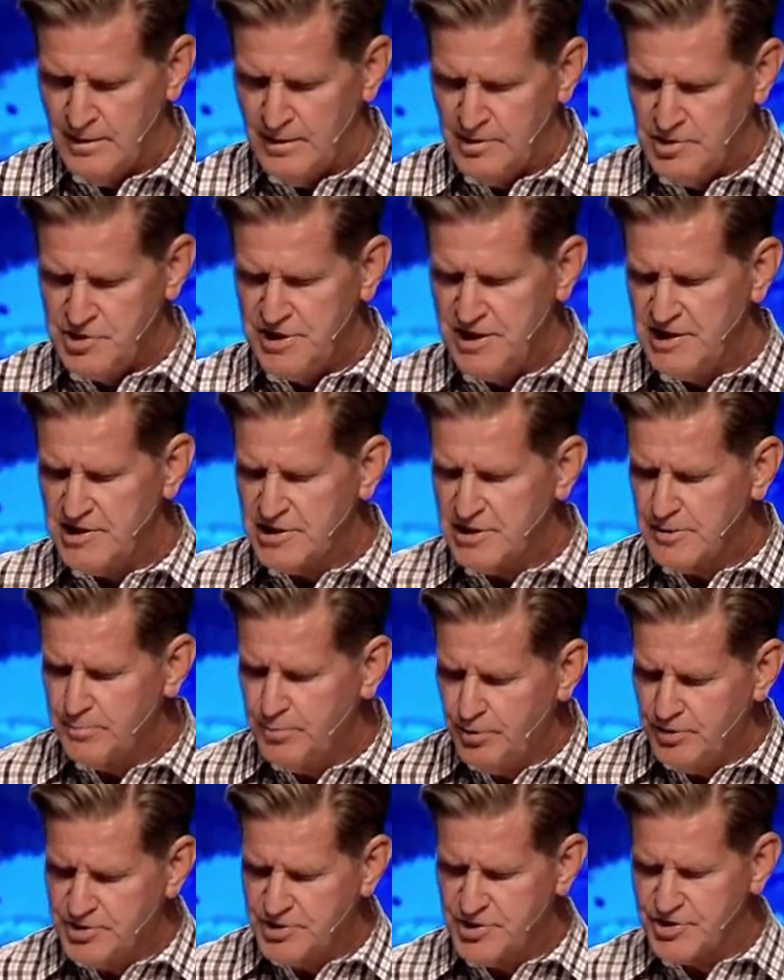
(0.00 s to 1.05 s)
Jesus
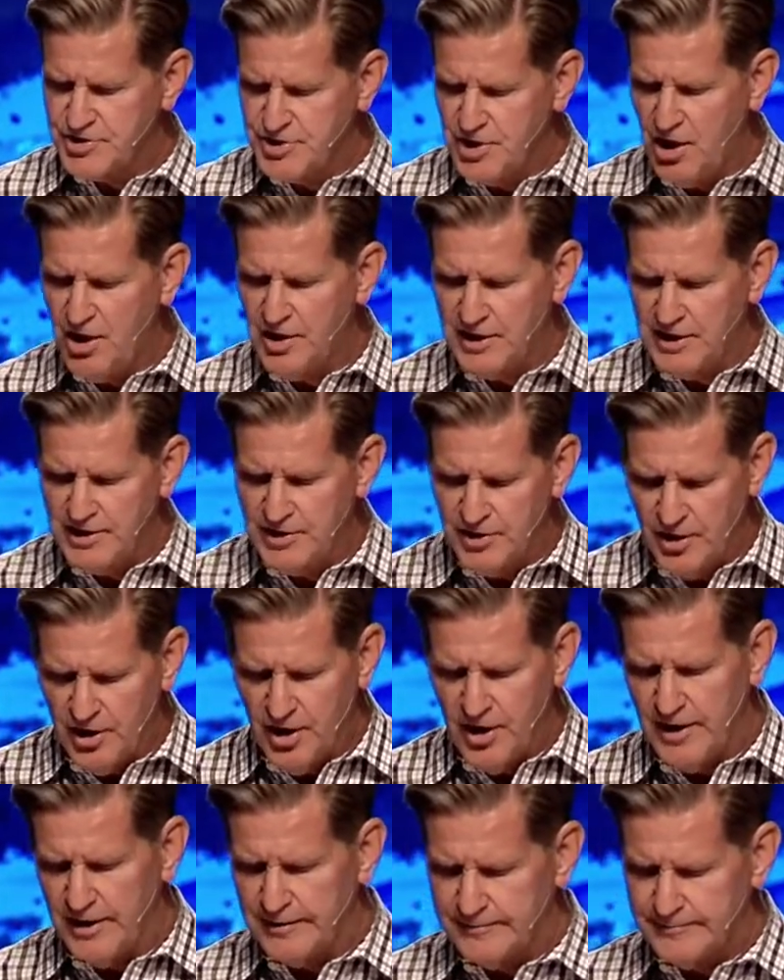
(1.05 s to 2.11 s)
puts the song in your
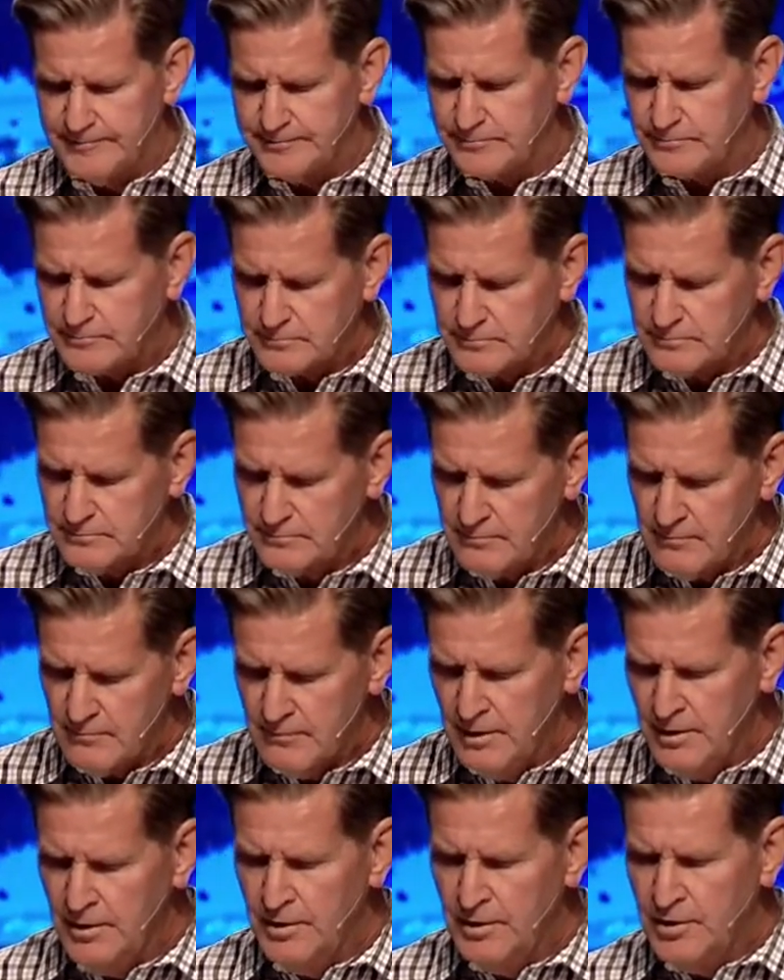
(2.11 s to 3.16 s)
heart.
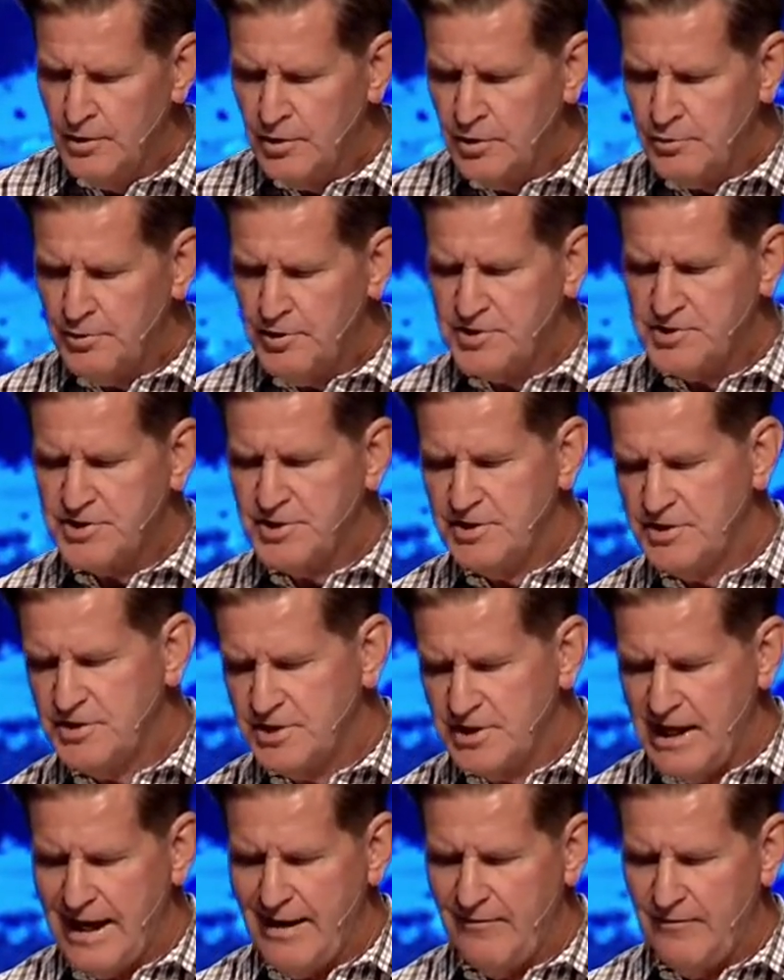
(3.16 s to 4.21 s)
Christians
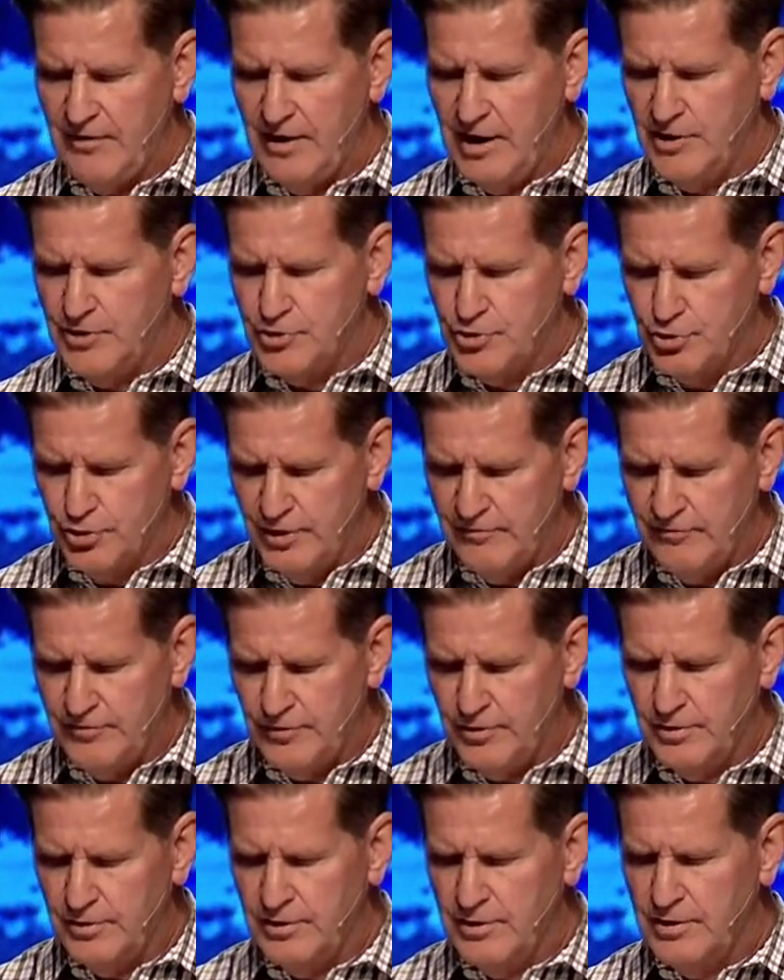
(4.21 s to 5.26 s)
have a
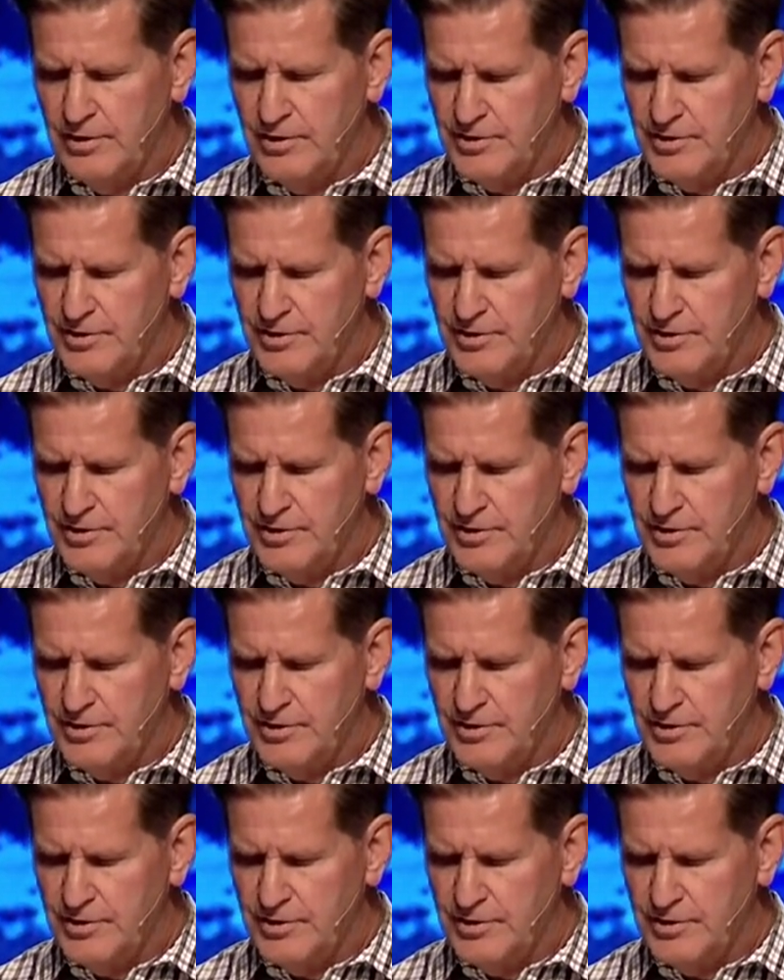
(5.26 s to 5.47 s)
joyful